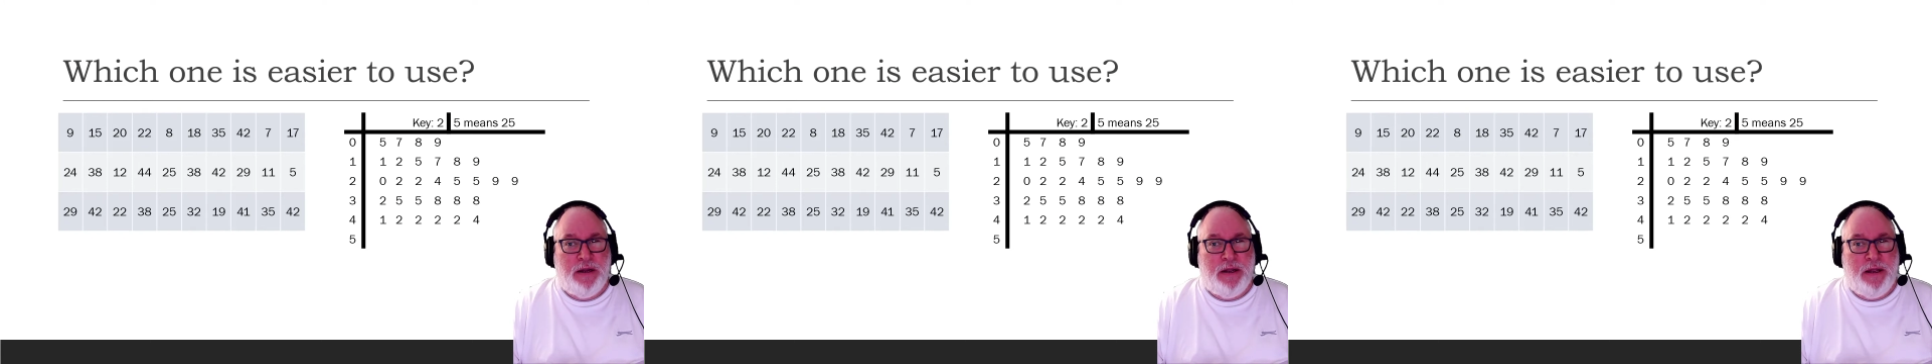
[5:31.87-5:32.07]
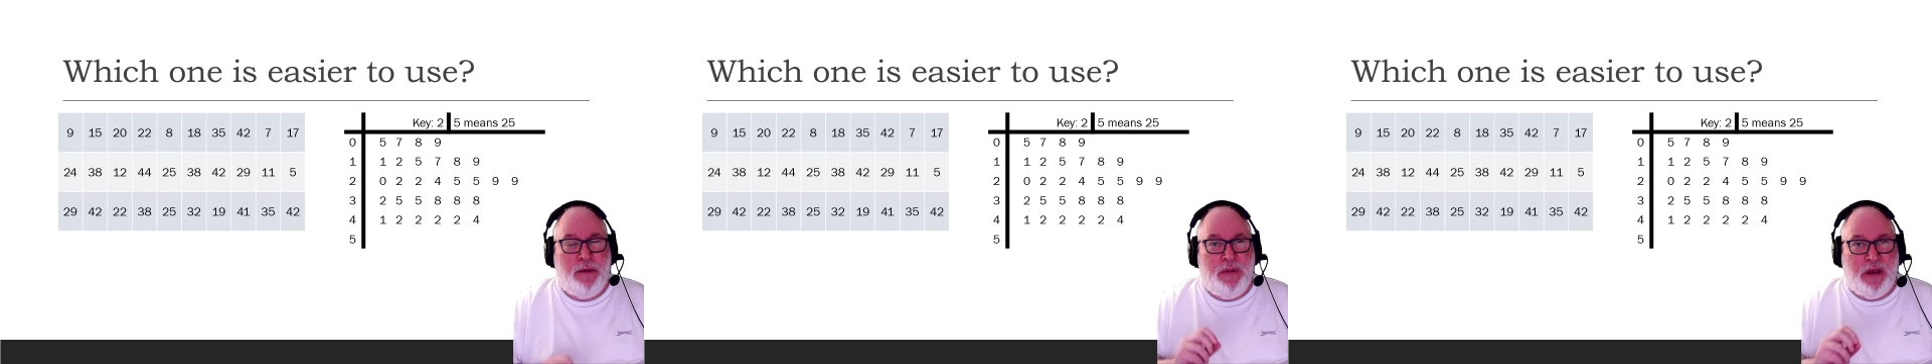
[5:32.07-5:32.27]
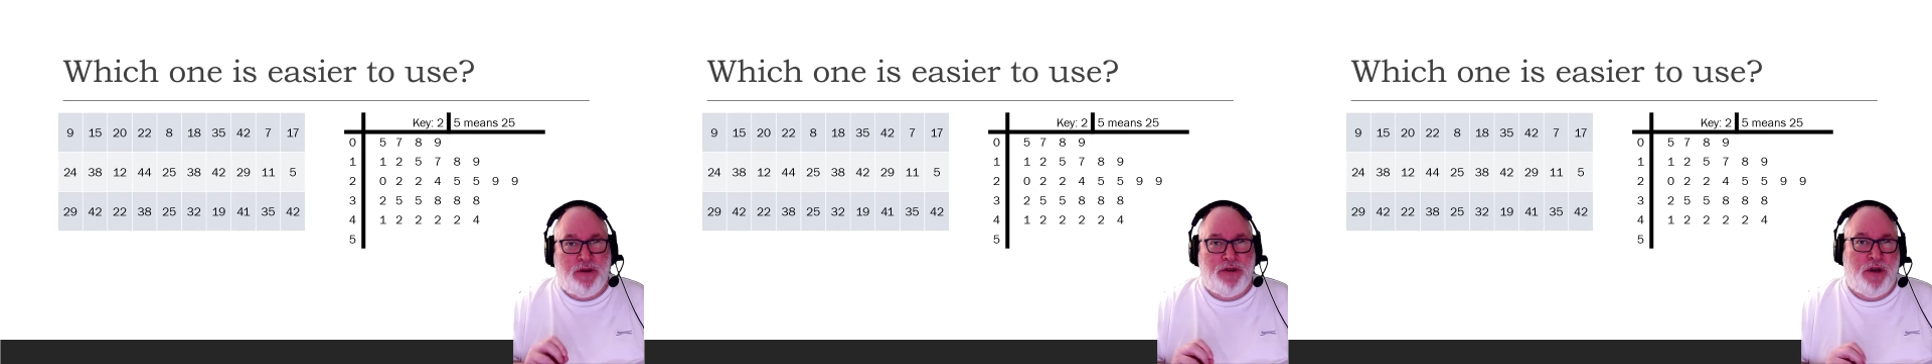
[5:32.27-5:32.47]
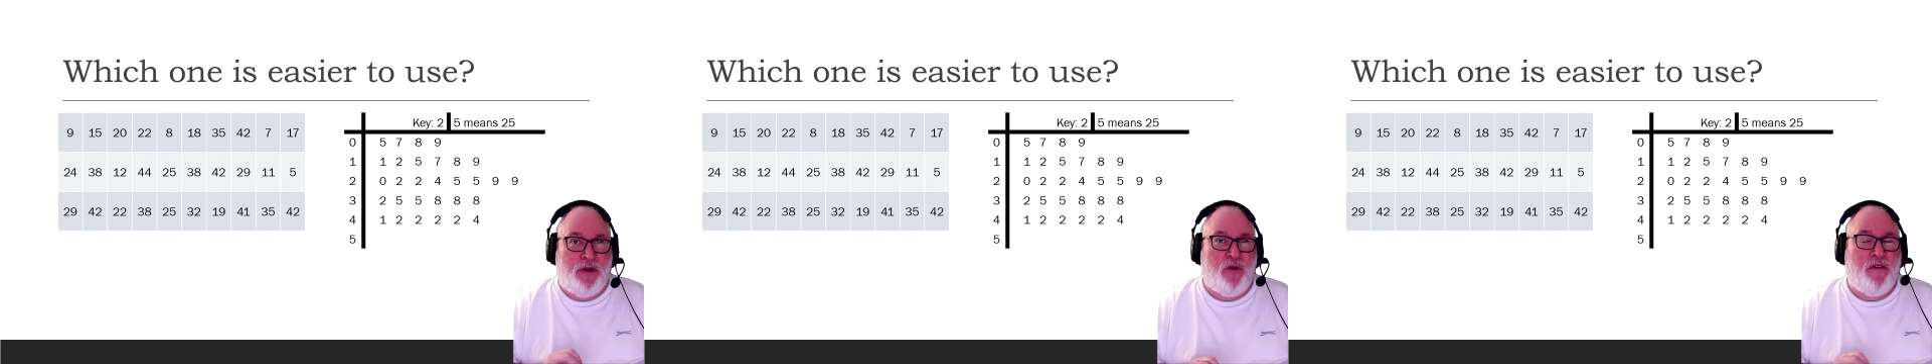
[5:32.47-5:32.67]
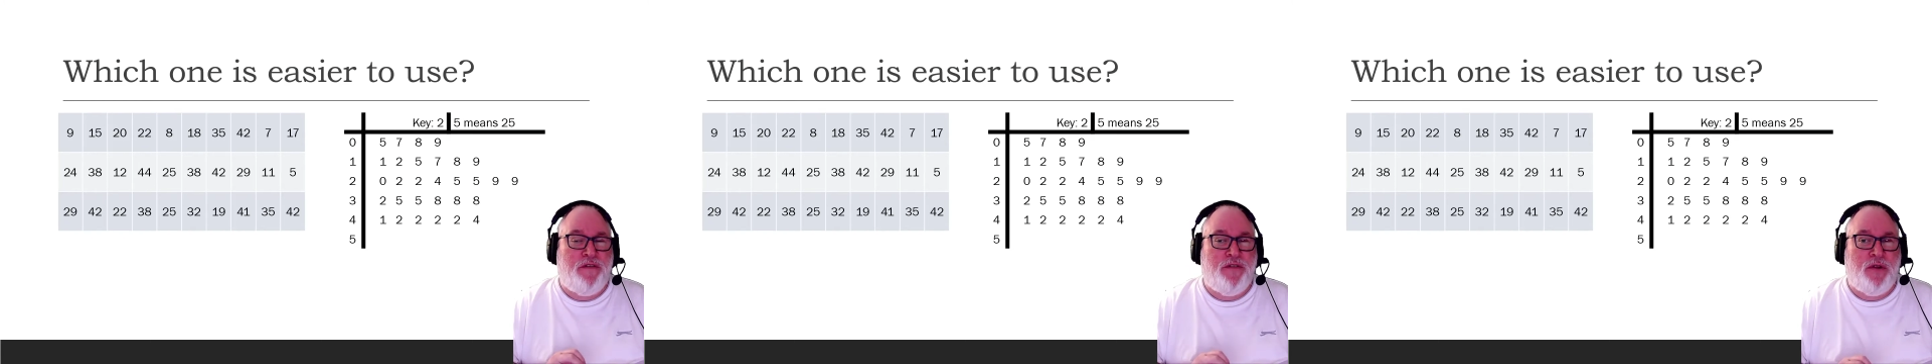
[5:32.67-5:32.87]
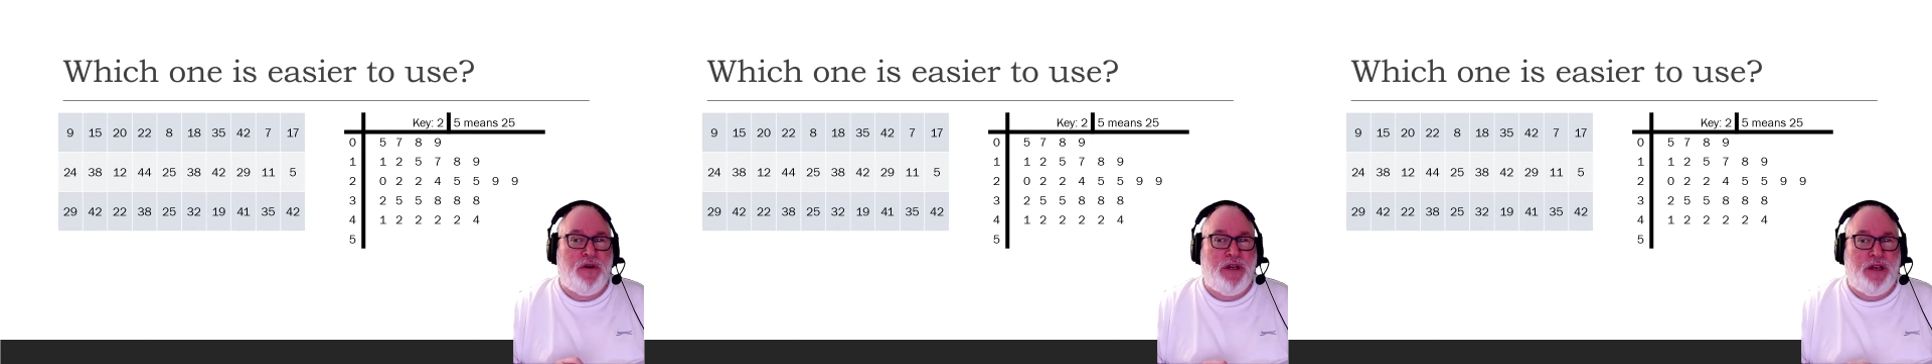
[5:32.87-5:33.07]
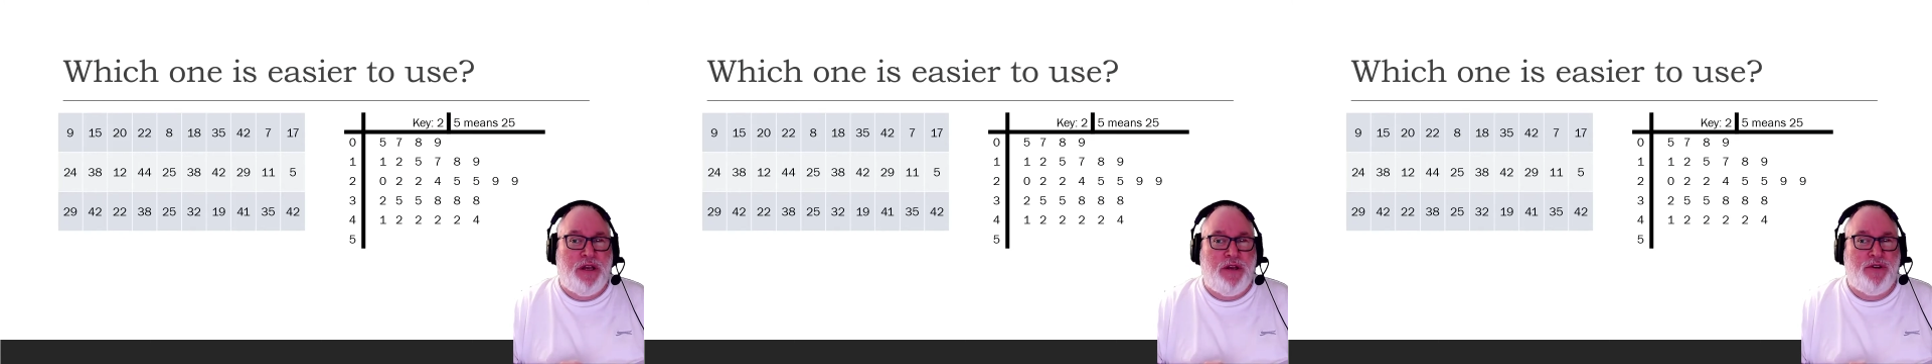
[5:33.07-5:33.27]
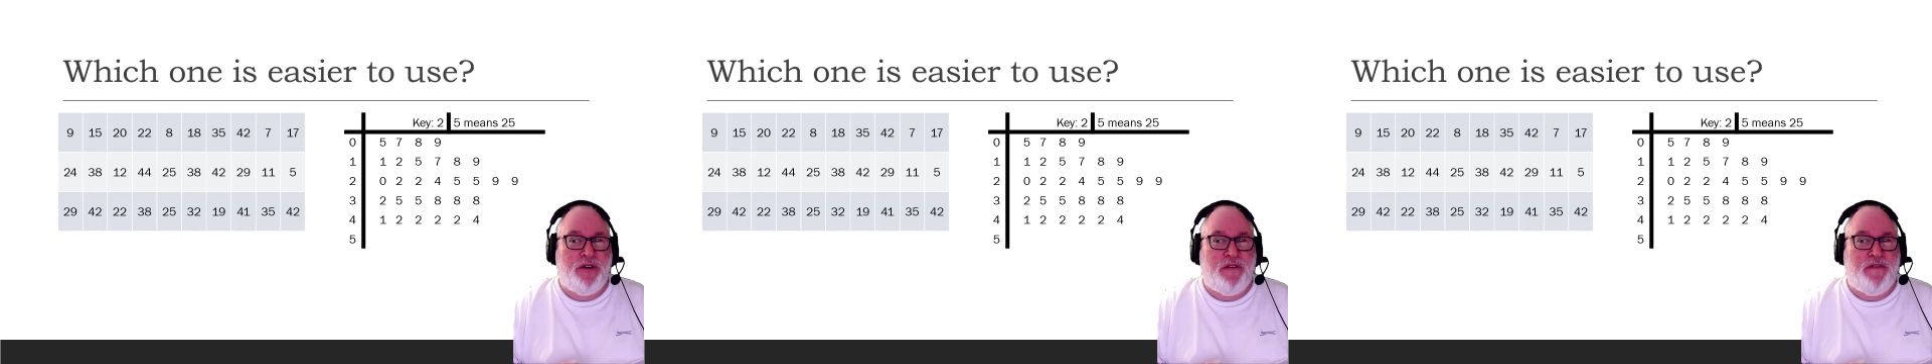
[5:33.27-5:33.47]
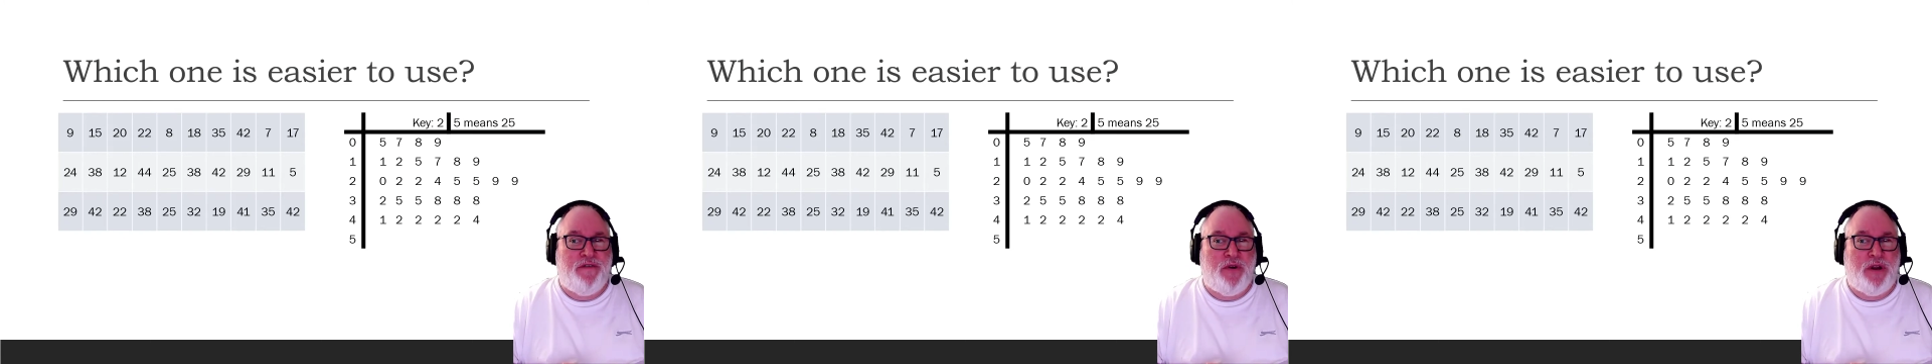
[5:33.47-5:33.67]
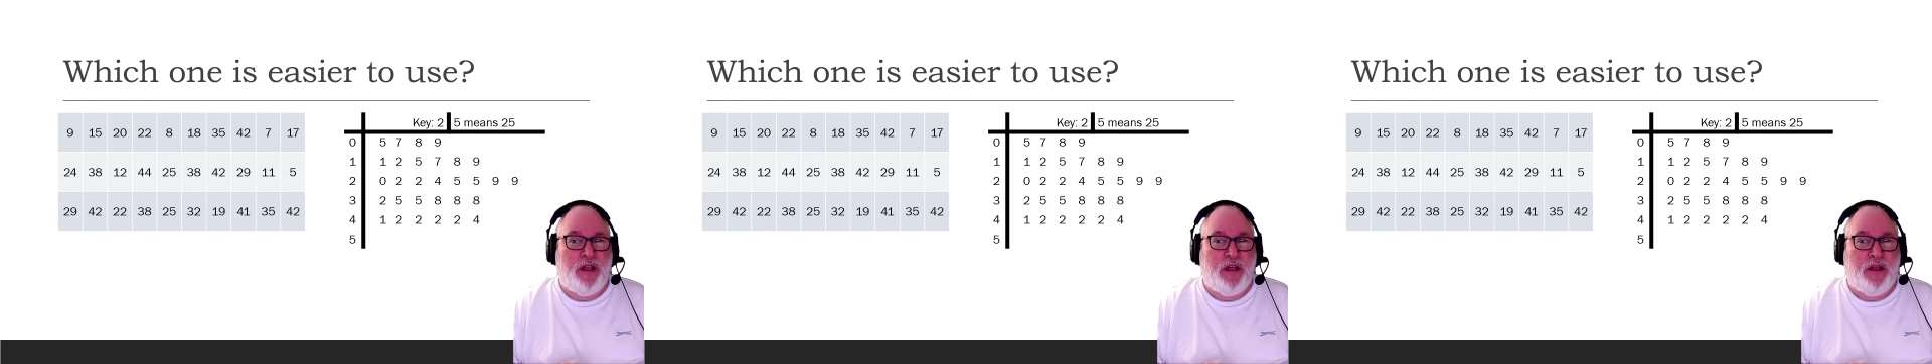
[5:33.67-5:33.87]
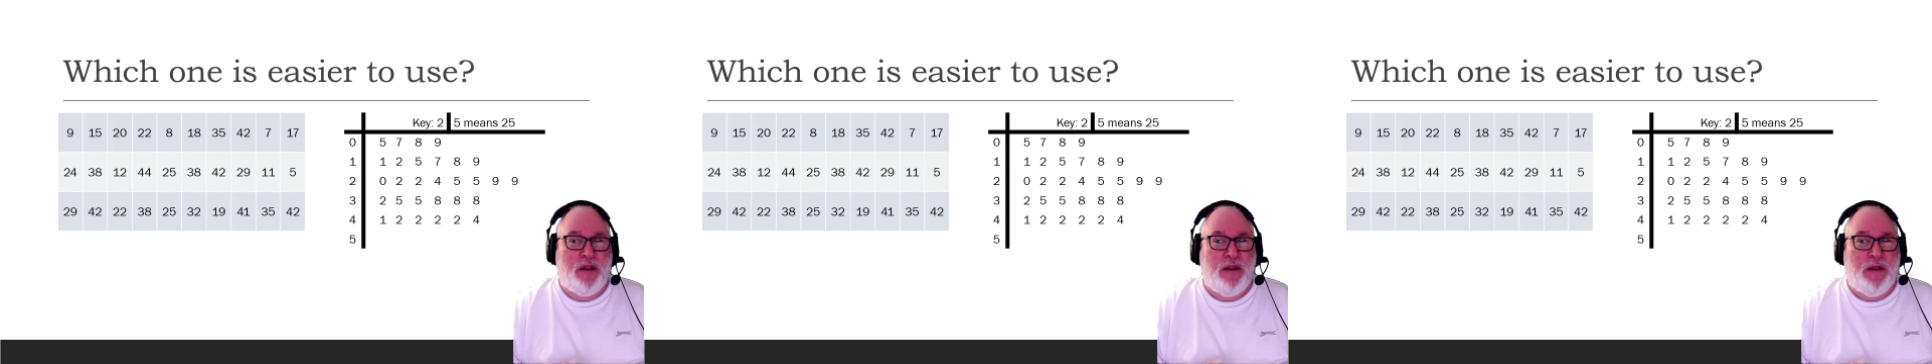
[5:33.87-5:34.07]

it makes it an awful lot easier for you.